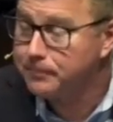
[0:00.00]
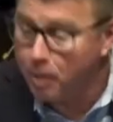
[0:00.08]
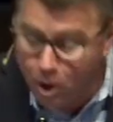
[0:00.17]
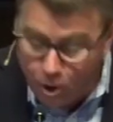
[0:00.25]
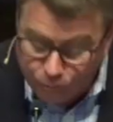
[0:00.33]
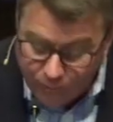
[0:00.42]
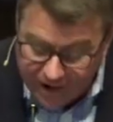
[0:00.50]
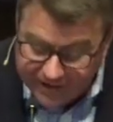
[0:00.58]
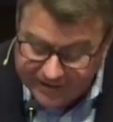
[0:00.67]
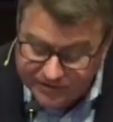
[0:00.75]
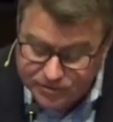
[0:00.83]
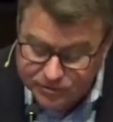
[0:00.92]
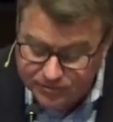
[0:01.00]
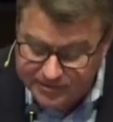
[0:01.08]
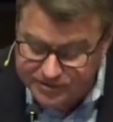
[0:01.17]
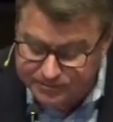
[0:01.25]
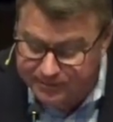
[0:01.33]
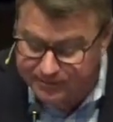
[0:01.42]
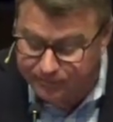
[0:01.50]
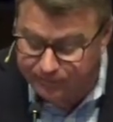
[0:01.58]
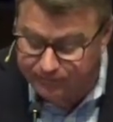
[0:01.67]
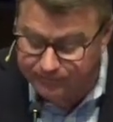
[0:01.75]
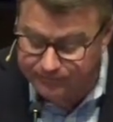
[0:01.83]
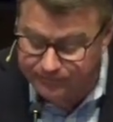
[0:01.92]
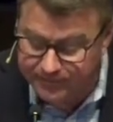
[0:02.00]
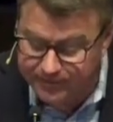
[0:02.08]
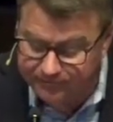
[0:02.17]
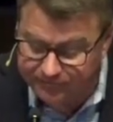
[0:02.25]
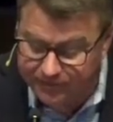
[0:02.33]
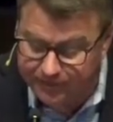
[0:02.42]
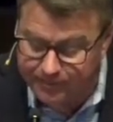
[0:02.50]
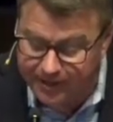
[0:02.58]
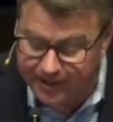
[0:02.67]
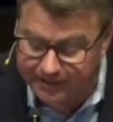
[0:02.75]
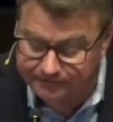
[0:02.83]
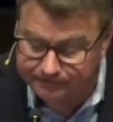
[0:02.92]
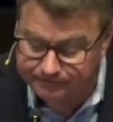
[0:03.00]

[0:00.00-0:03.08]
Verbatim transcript: Paul writing to these people in Philippi